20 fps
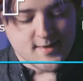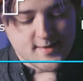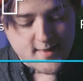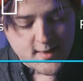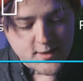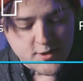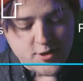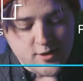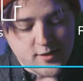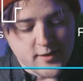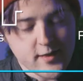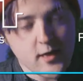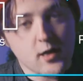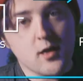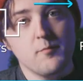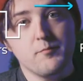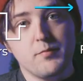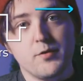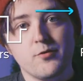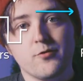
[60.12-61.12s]
essentially a
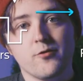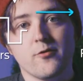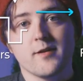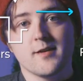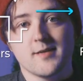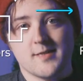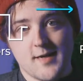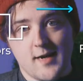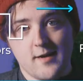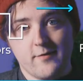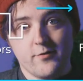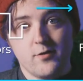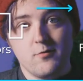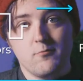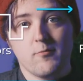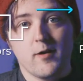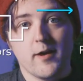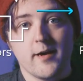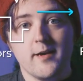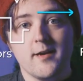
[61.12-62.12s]
computer inside of it,
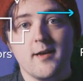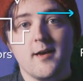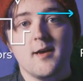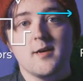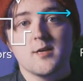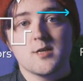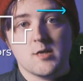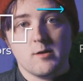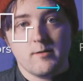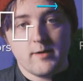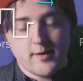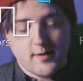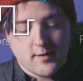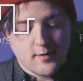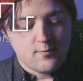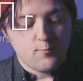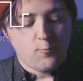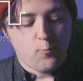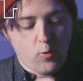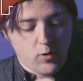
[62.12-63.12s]
right? So it
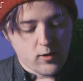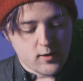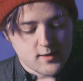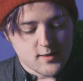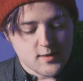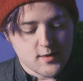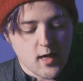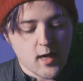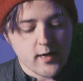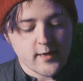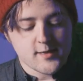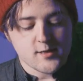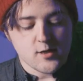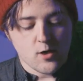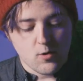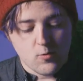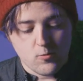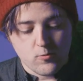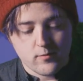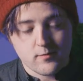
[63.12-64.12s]
works on its
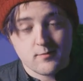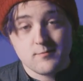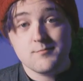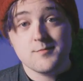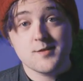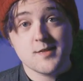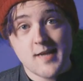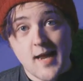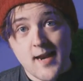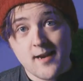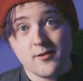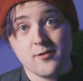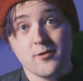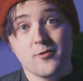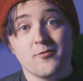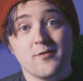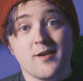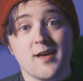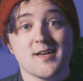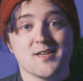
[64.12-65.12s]
own, standalone,
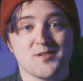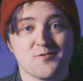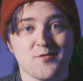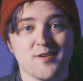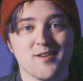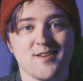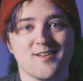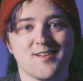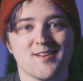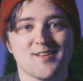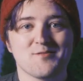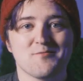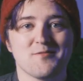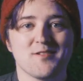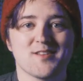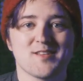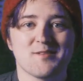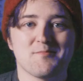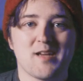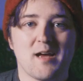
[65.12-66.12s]
as we
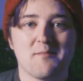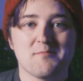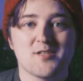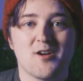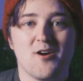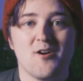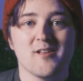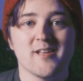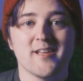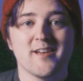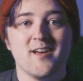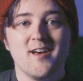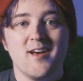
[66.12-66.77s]
sometimes call it.